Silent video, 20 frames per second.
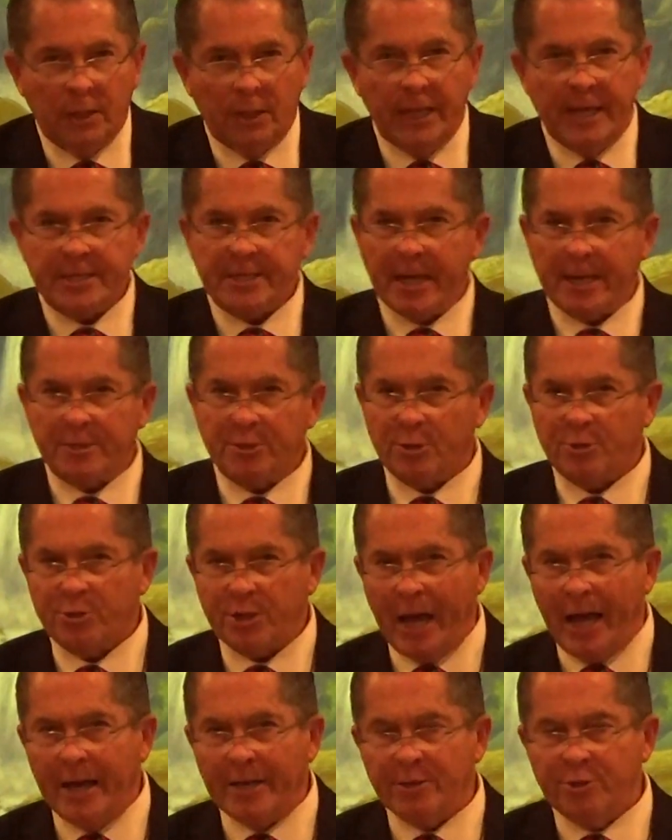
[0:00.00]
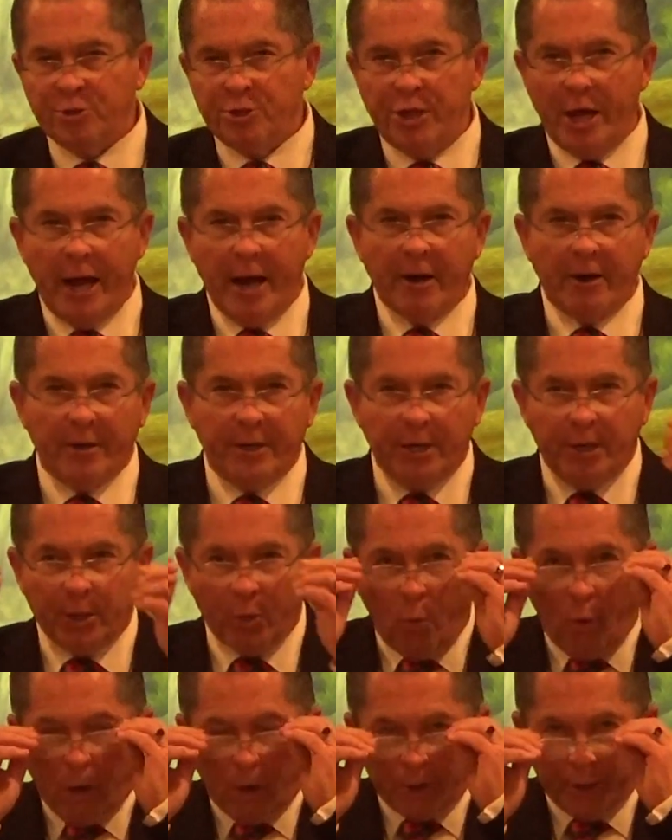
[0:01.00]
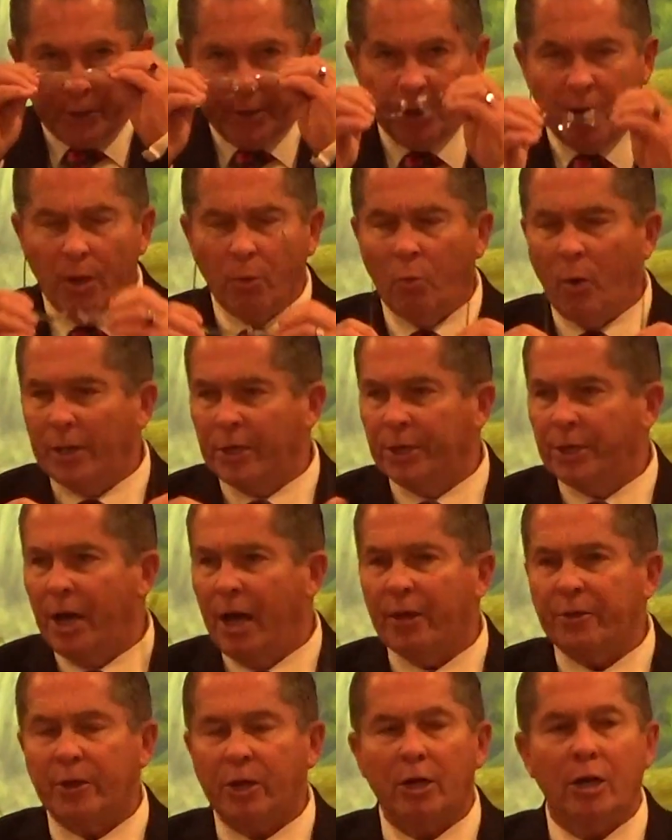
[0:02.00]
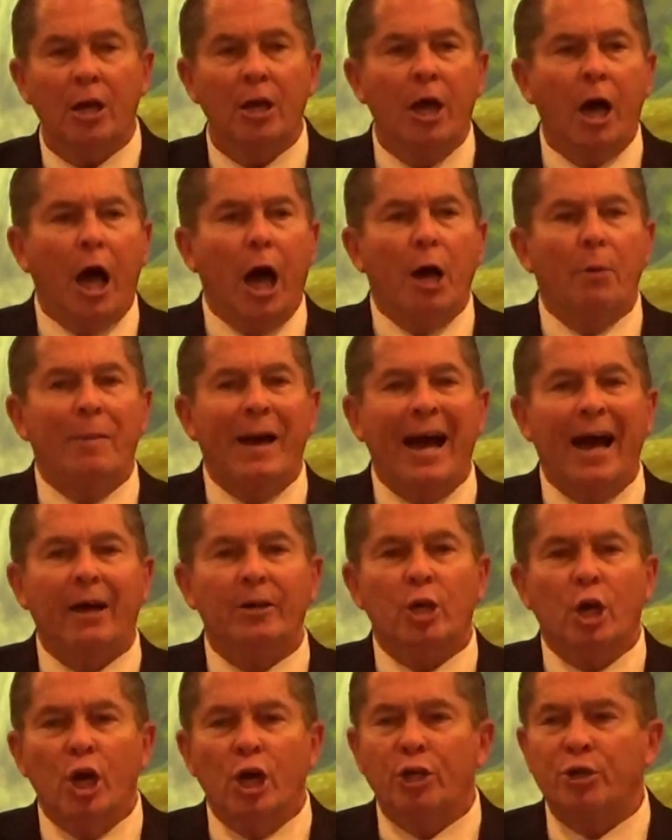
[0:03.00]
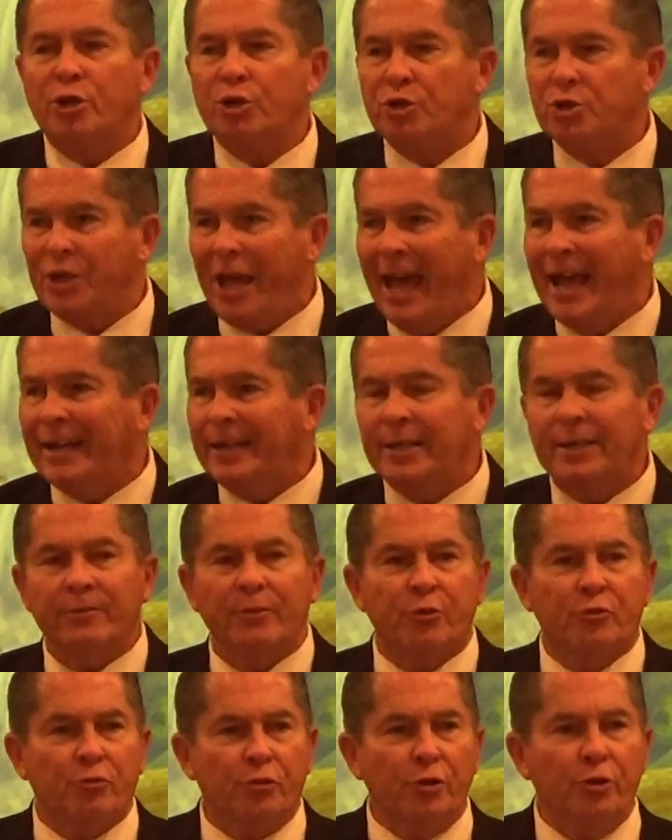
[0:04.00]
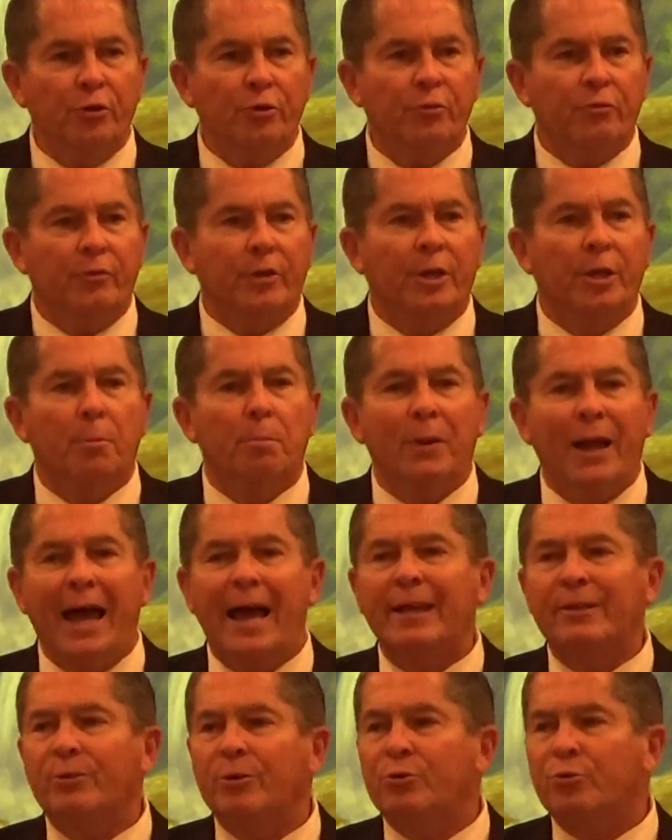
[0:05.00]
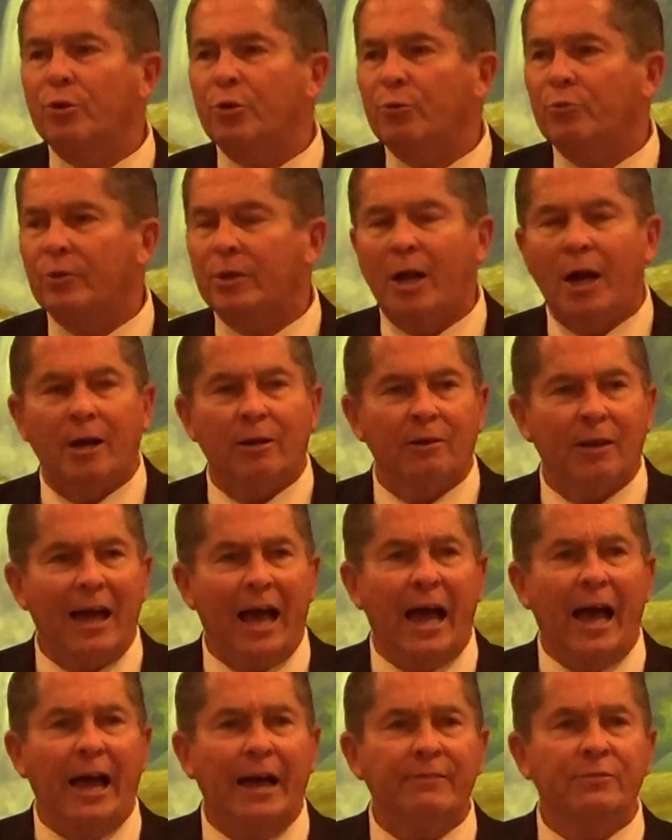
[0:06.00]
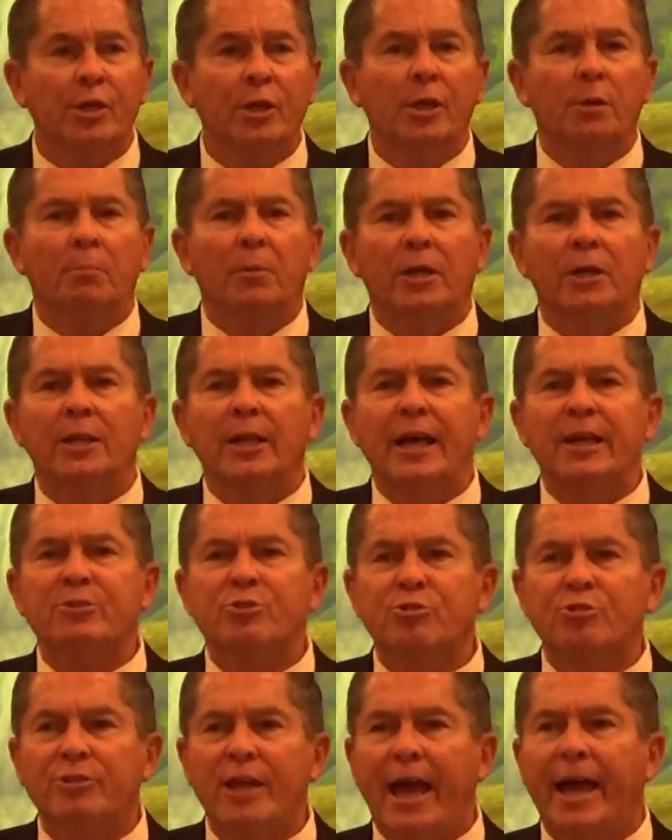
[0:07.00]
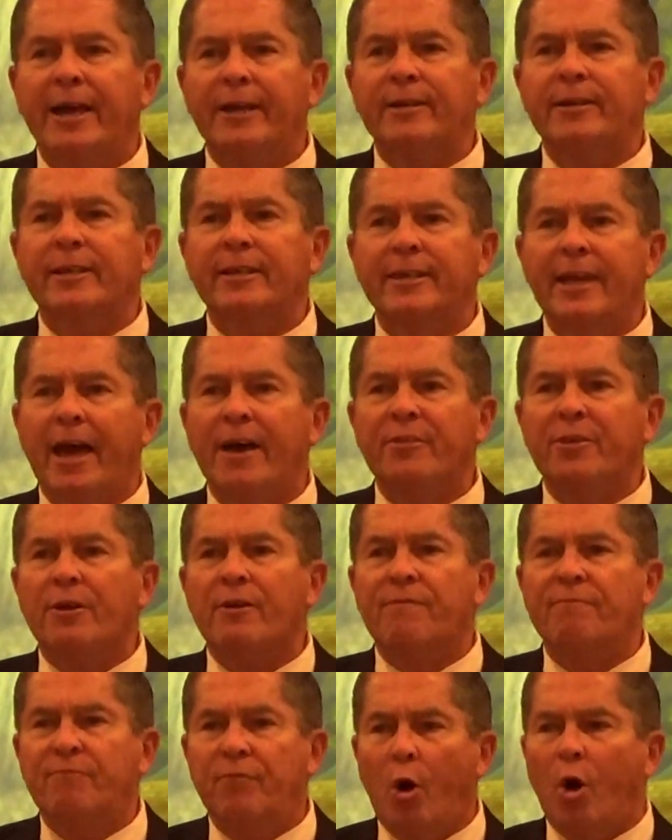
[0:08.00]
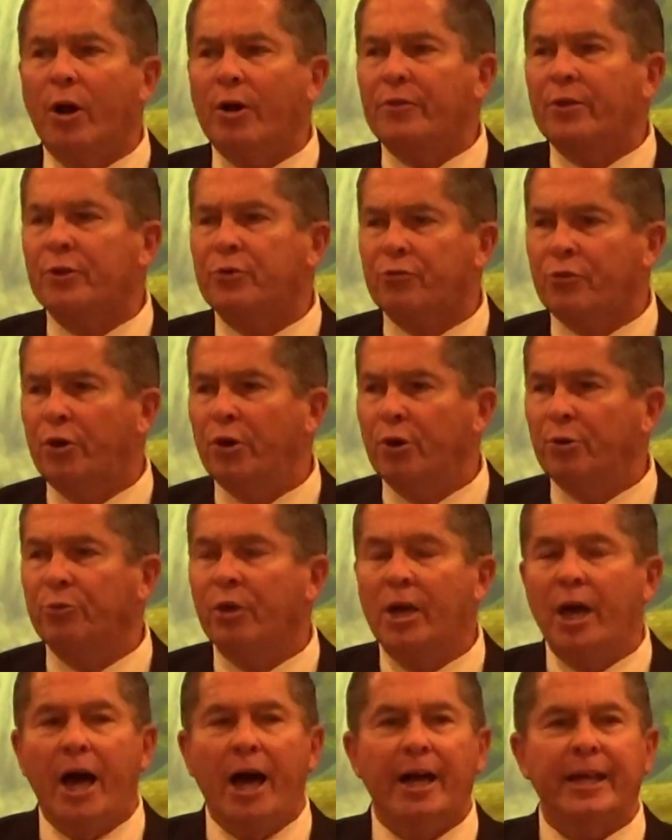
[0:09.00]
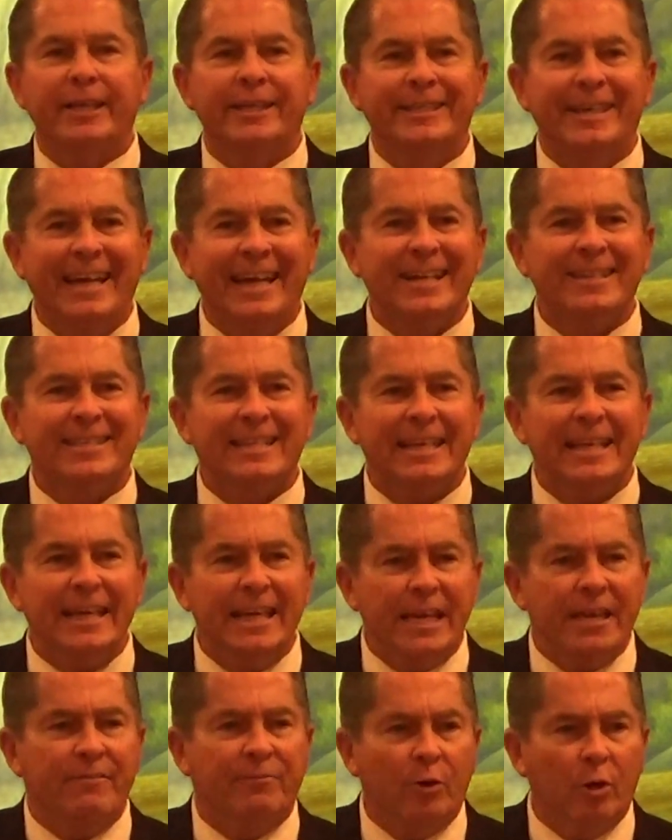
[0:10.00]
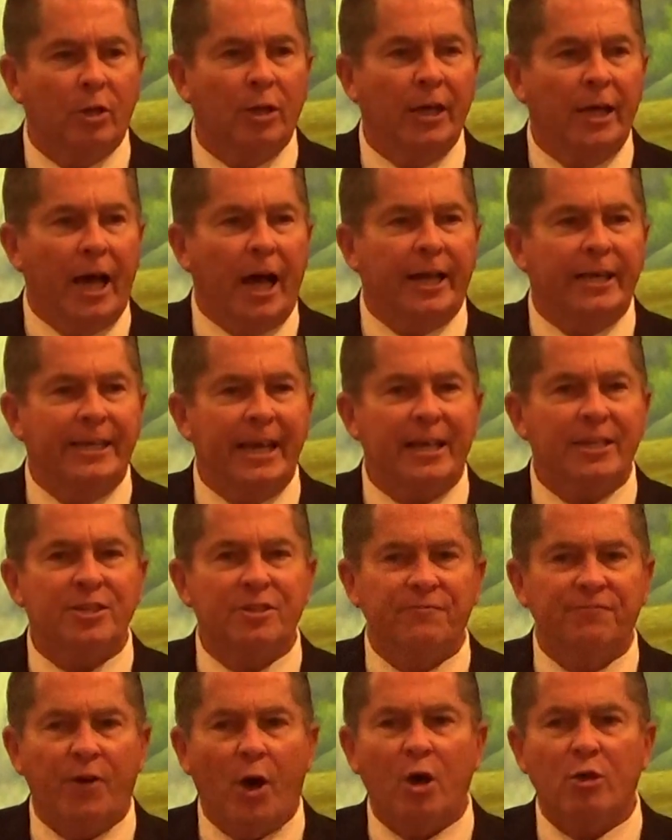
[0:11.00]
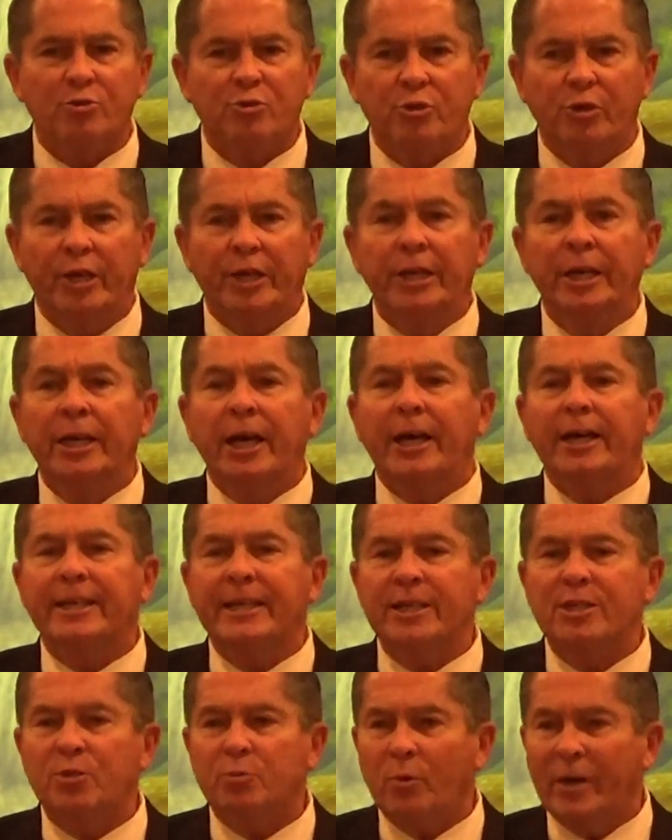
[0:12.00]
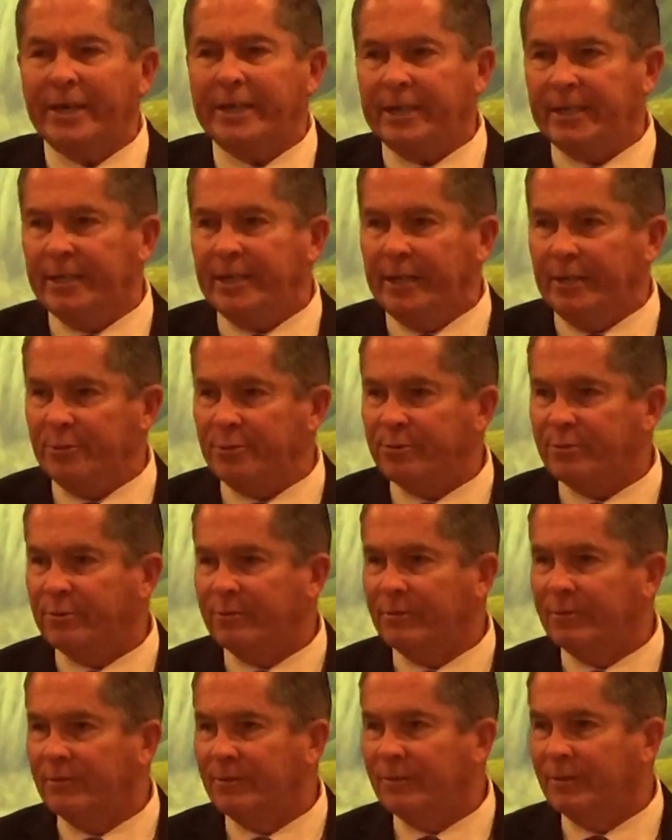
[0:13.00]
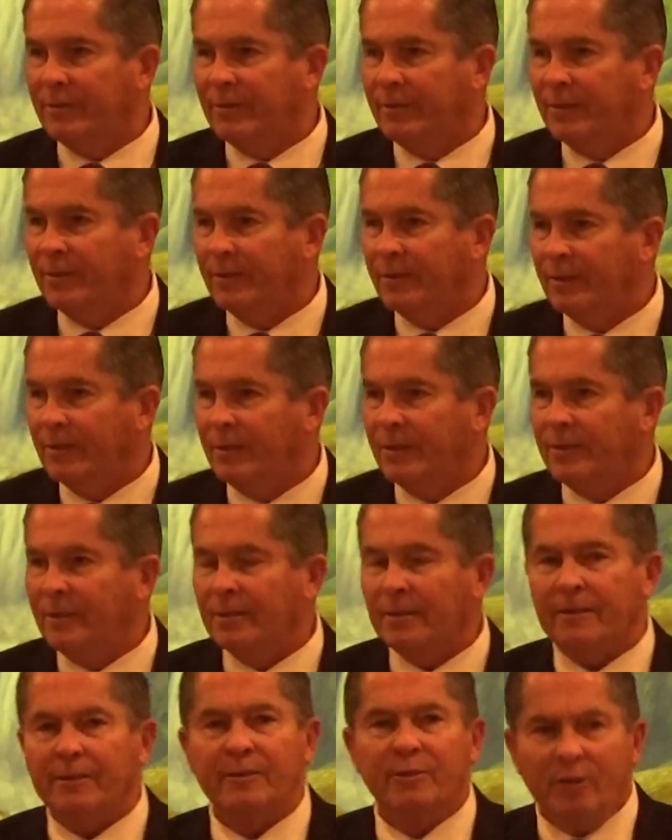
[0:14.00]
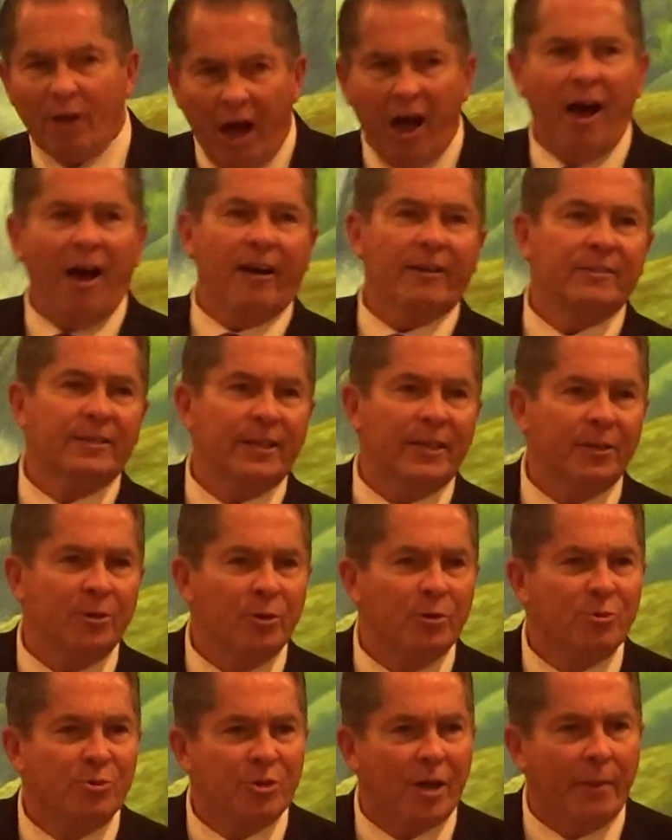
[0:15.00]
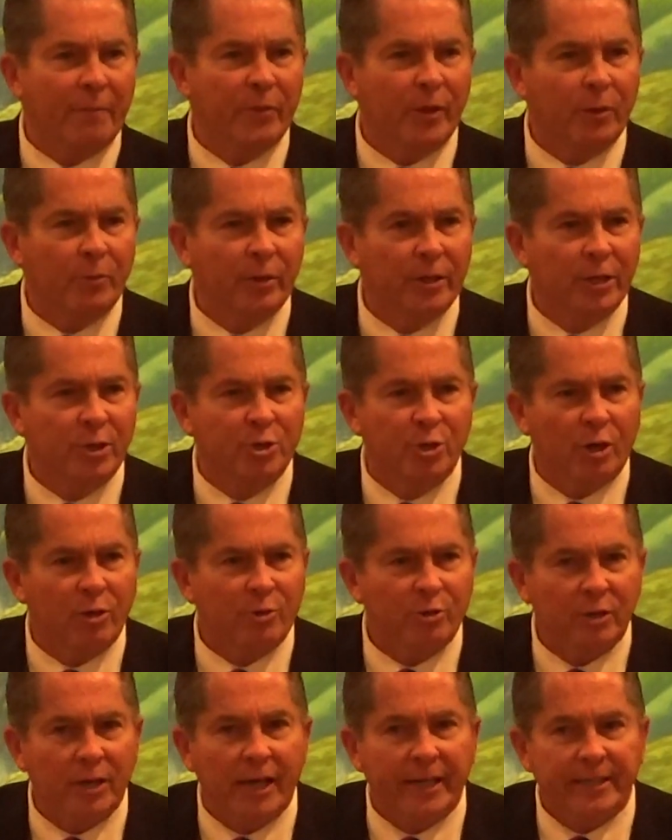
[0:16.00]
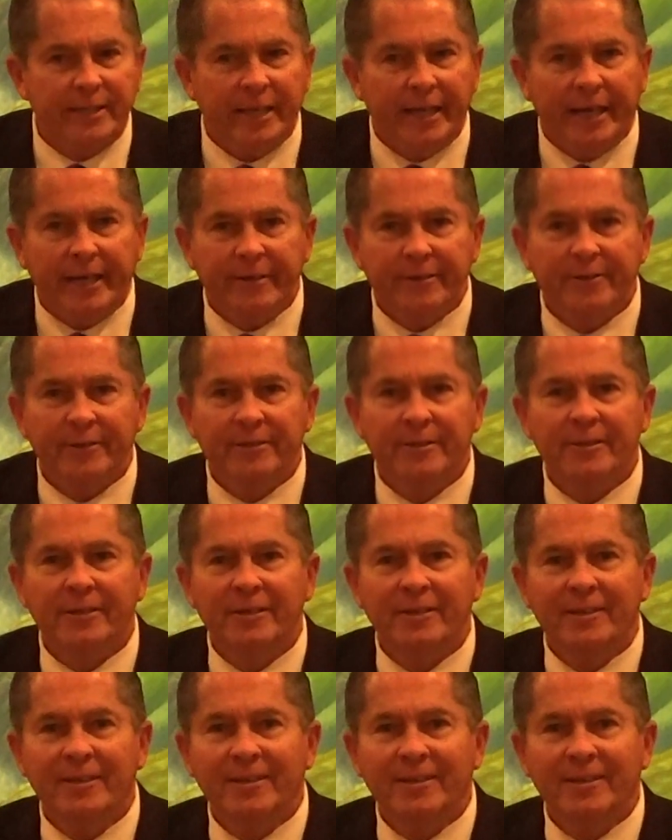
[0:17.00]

Let's exercise charity toward one another about understanding the truth and applying the truth in our lives, but let's stand together for the truth against evil, against falsehood, against wickedness. Amen. God can do something with a church like that. Amen.